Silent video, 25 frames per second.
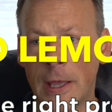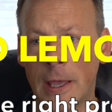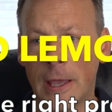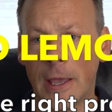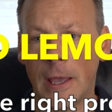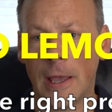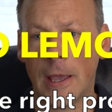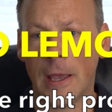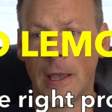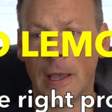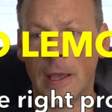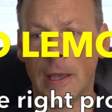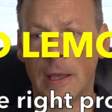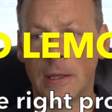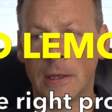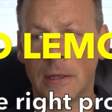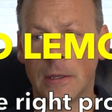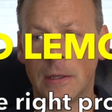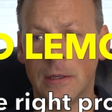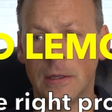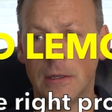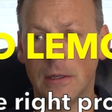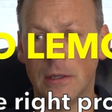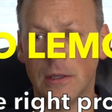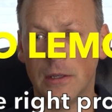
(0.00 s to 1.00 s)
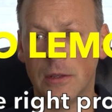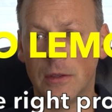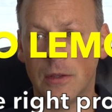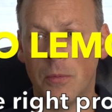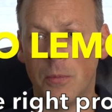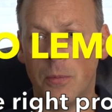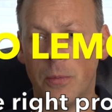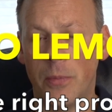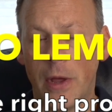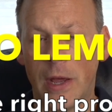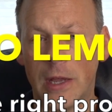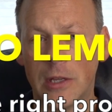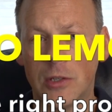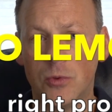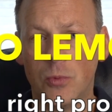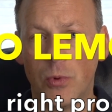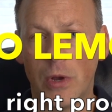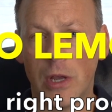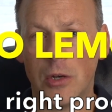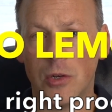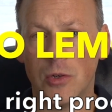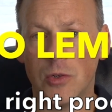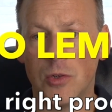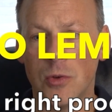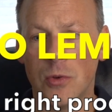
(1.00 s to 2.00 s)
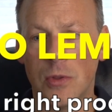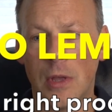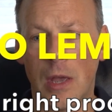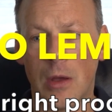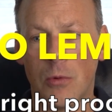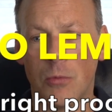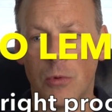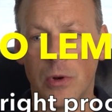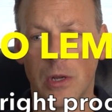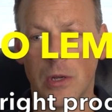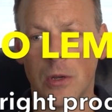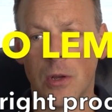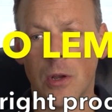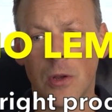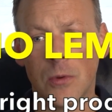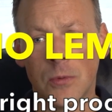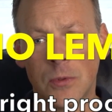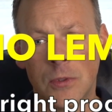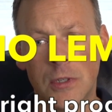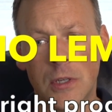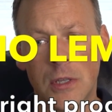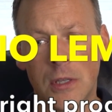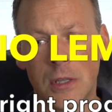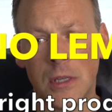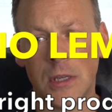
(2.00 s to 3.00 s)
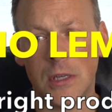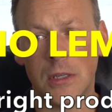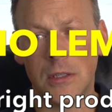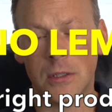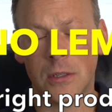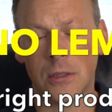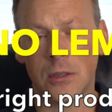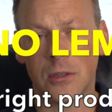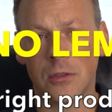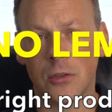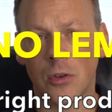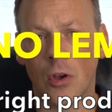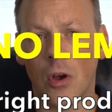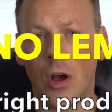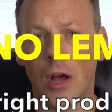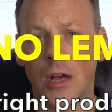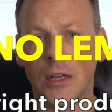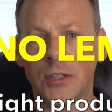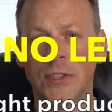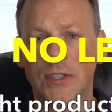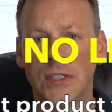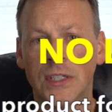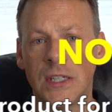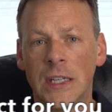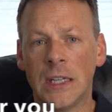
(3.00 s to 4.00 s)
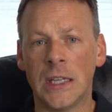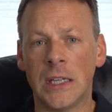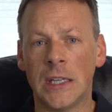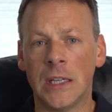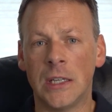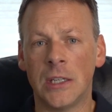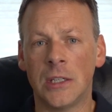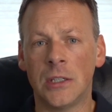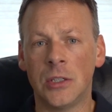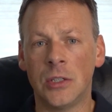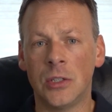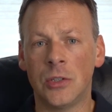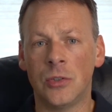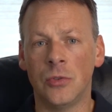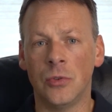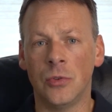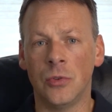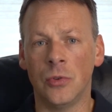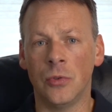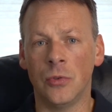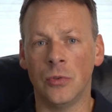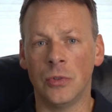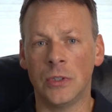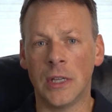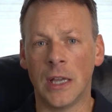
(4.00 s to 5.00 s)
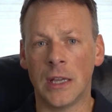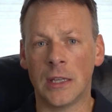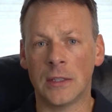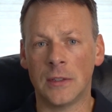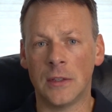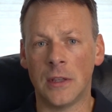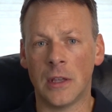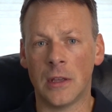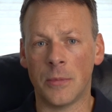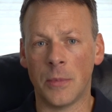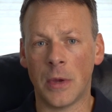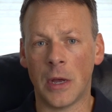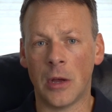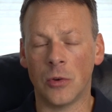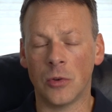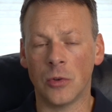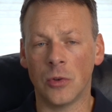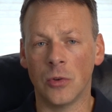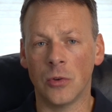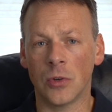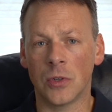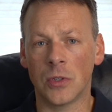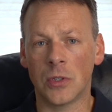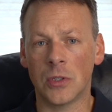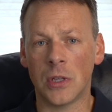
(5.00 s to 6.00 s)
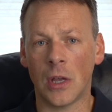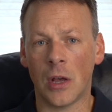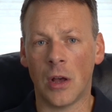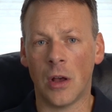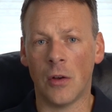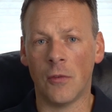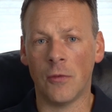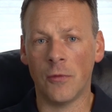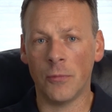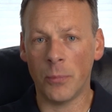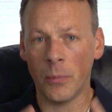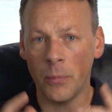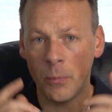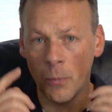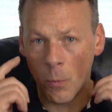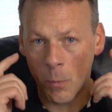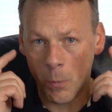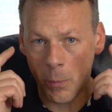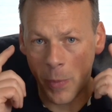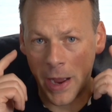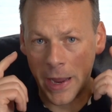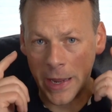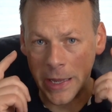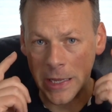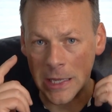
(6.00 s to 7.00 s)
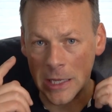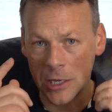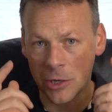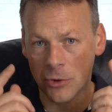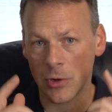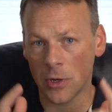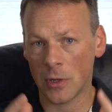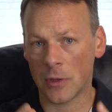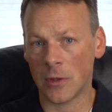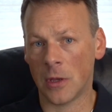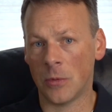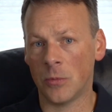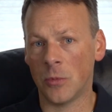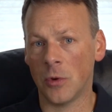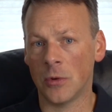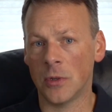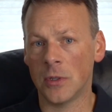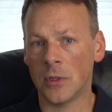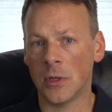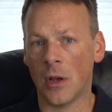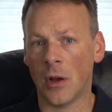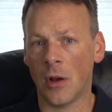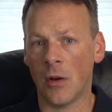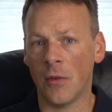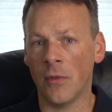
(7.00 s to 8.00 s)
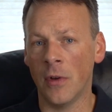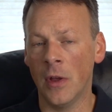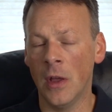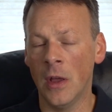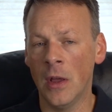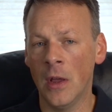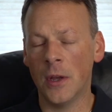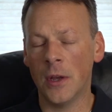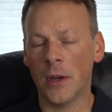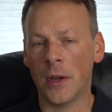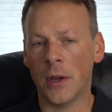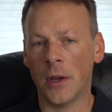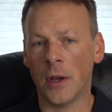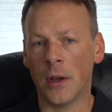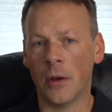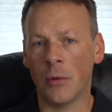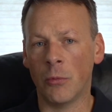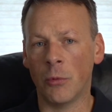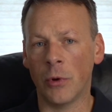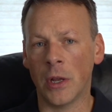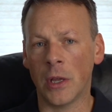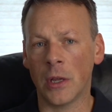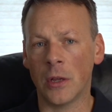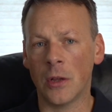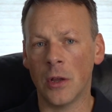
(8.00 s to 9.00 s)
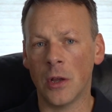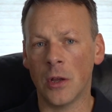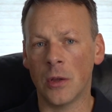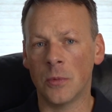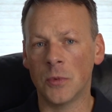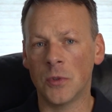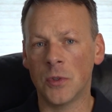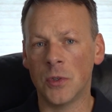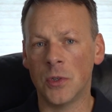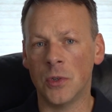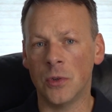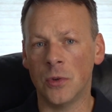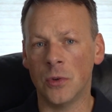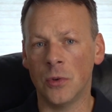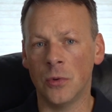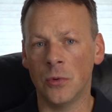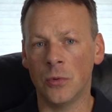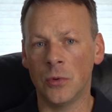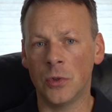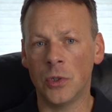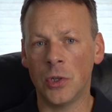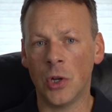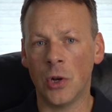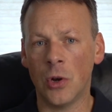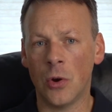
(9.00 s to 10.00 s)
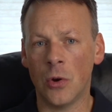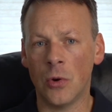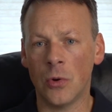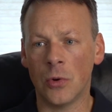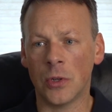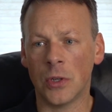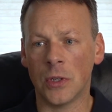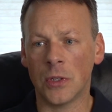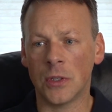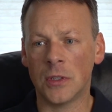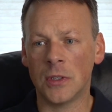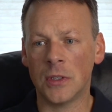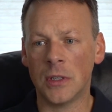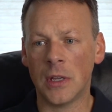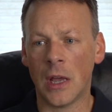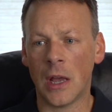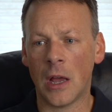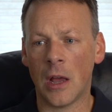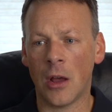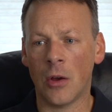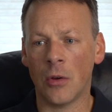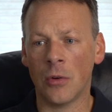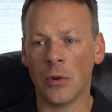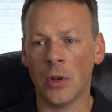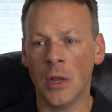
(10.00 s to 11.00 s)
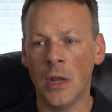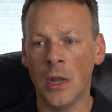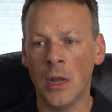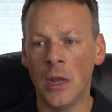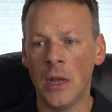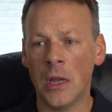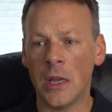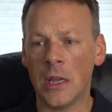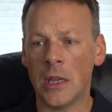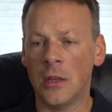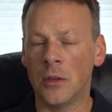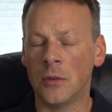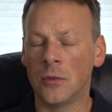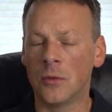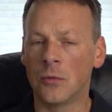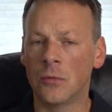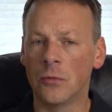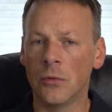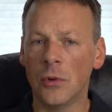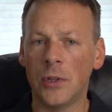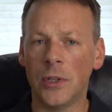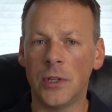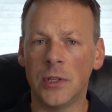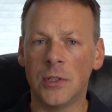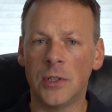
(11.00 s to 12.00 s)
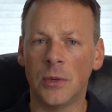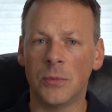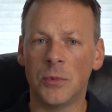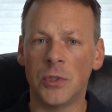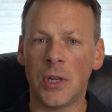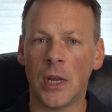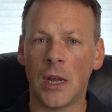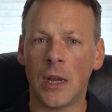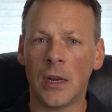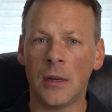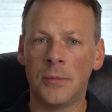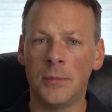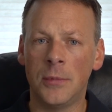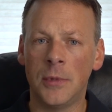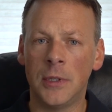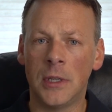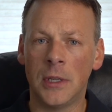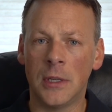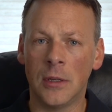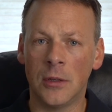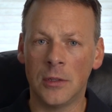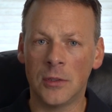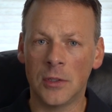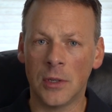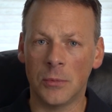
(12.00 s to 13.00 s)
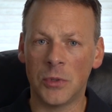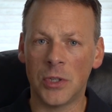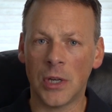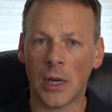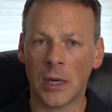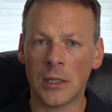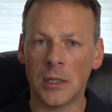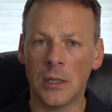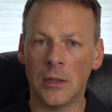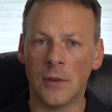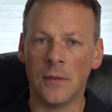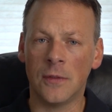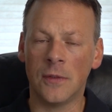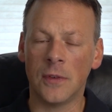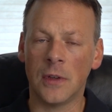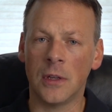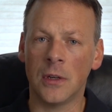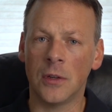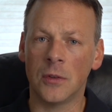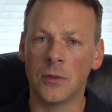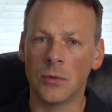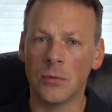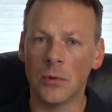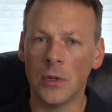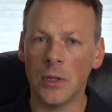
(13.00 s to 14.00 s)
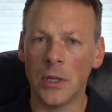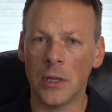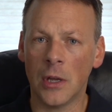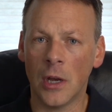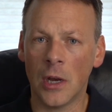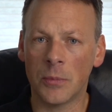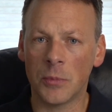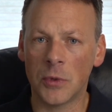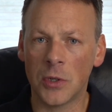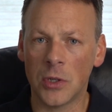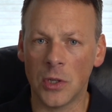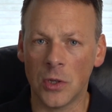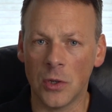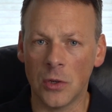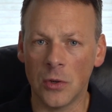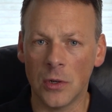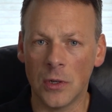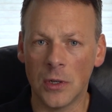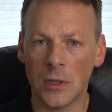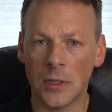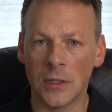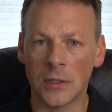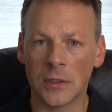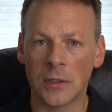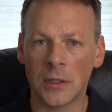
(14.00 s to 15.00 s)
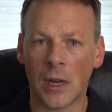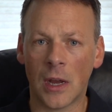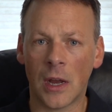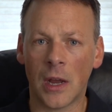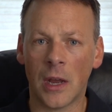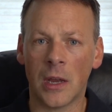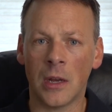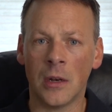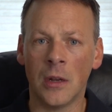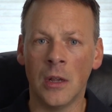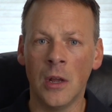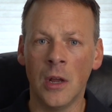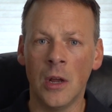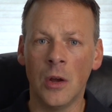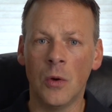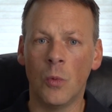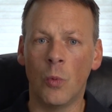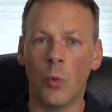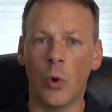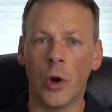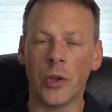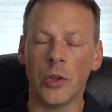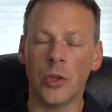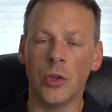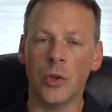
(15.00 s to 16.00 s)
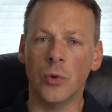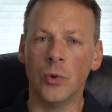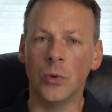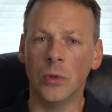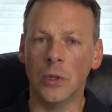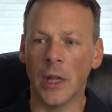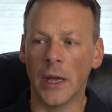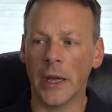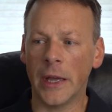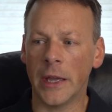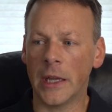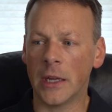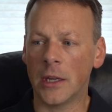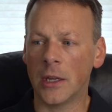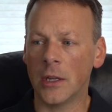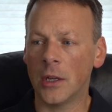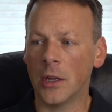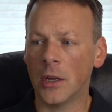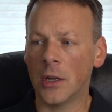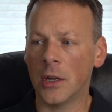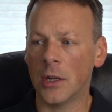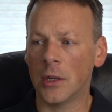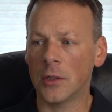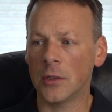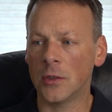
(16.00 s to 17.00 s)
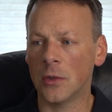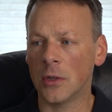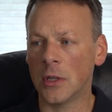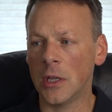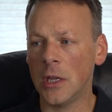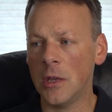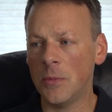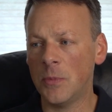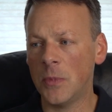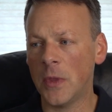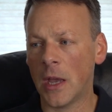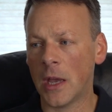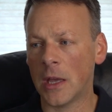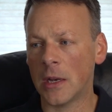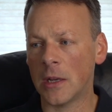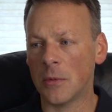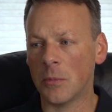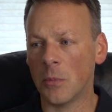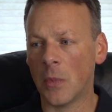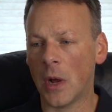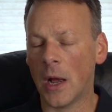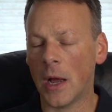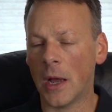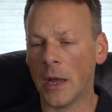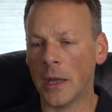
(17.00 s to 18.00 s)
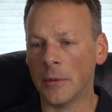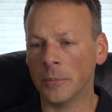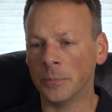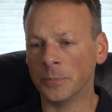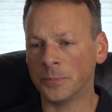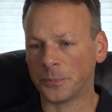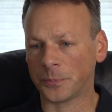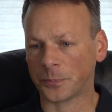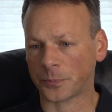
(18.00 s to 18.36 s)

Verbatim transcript: and the best way to do that when it comes to these exhausts is to test them out yourself by hearing them yourself. Uh, when it comes to tone and sound, is really subject subjective, and it's really up to you to decide what you like, uh, so keep that in mind.